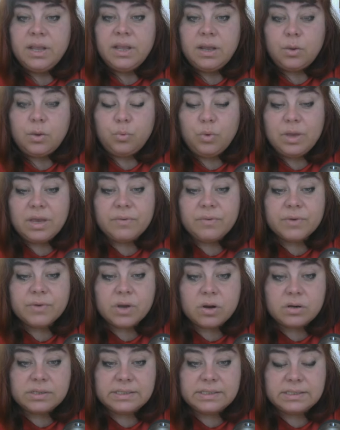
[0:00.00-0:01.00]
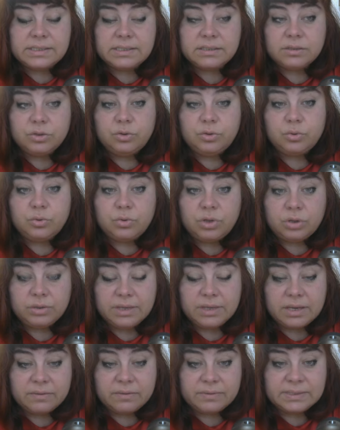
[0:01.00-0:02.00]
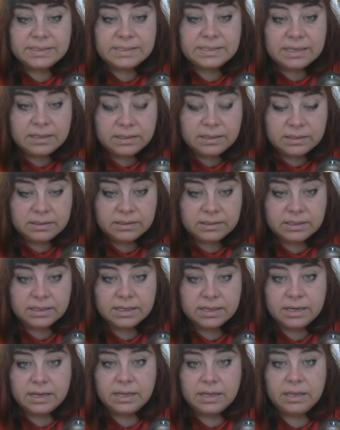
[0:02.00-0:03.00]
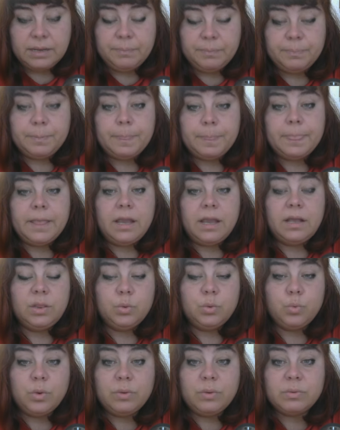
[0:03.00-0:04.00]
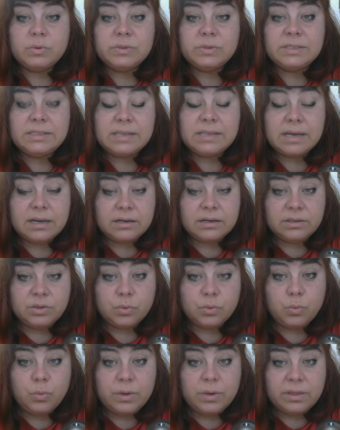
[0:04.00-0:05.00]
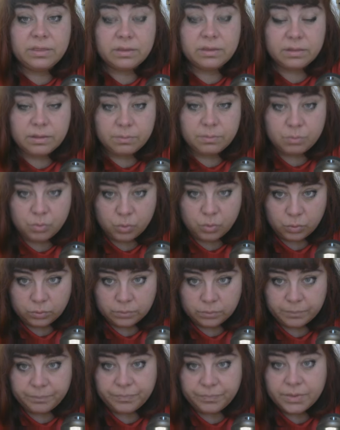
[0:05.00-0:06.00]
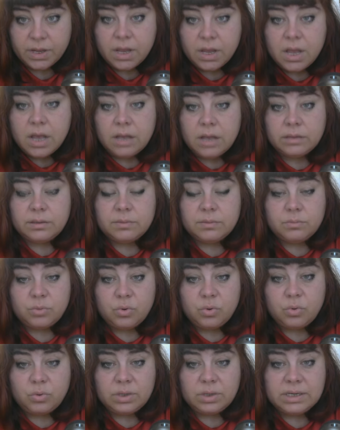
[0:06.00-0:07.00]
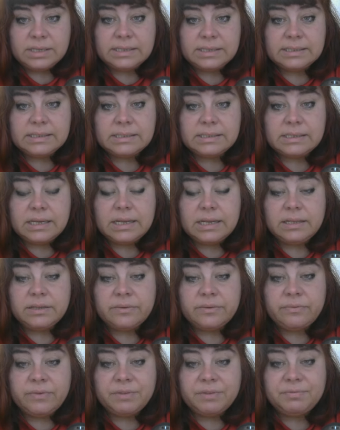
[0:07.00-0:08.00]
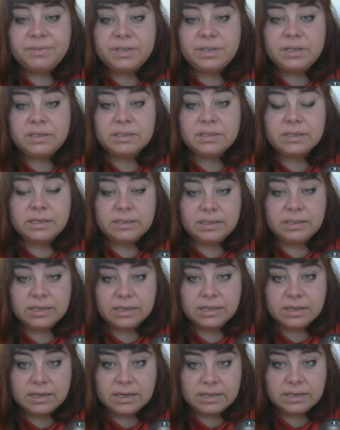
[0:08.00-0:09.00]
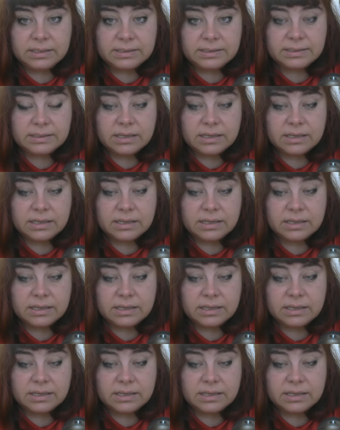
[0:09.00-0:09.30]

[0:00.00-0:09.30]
We, of course, do not have ascendant degree, and we will start with the moon. The moon is in the 15th degrees